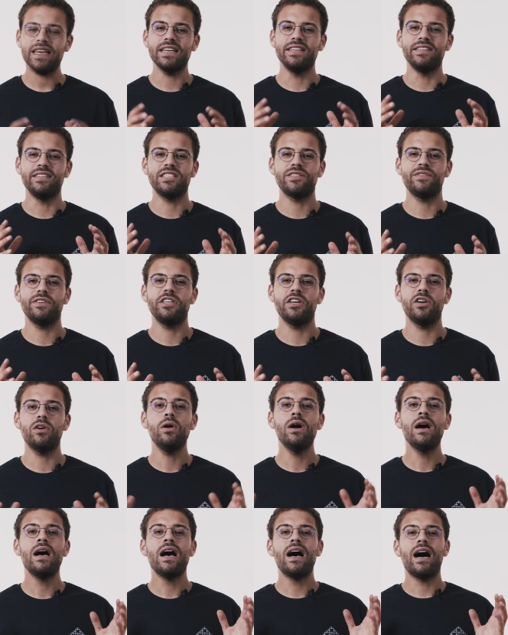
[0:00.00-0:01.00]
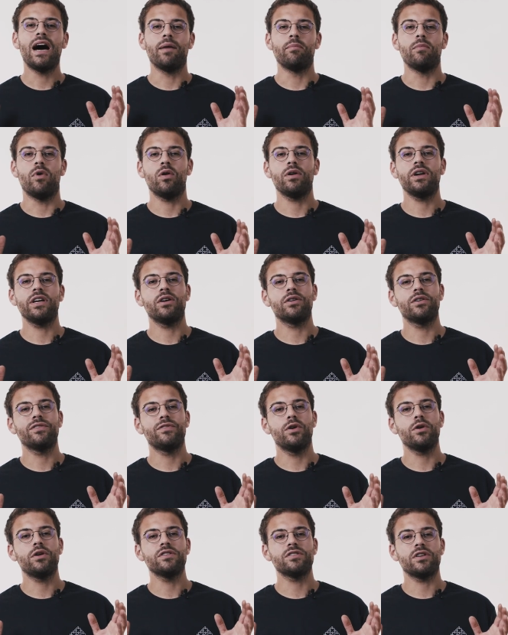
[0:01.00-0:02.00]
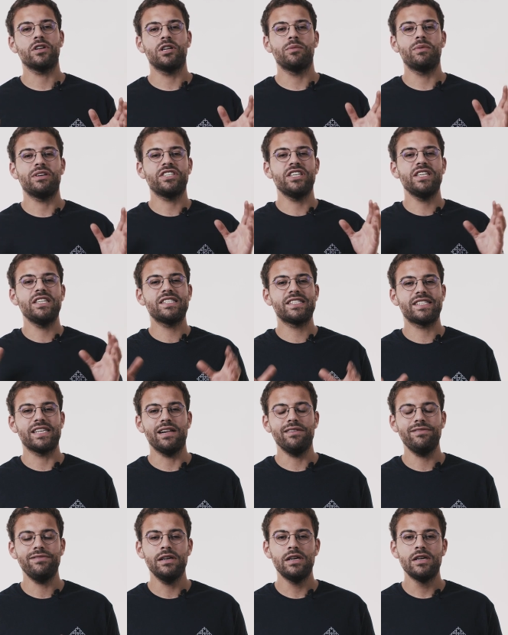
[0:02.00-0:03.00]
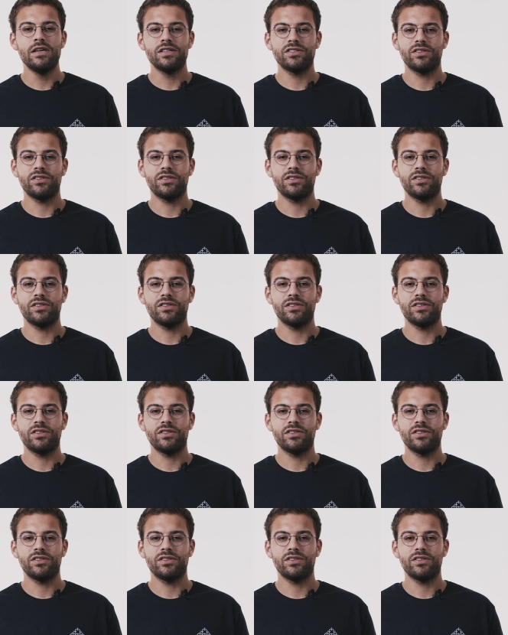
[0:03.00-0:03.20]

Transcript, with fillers: In this video, I'm only going to focus on the machine itself,